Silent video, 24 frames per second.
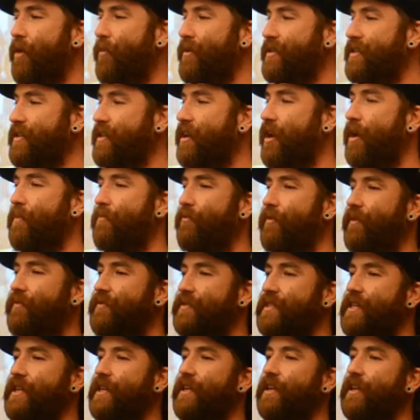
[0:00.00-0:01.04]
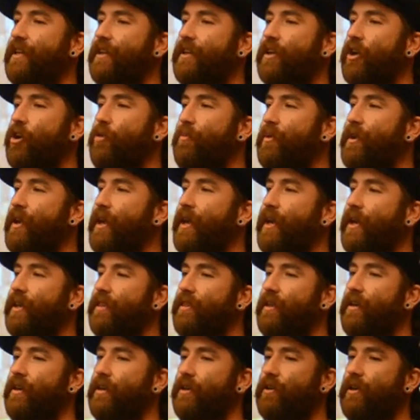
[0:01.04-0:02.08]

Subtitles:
went to COP15 in Copenhagen, the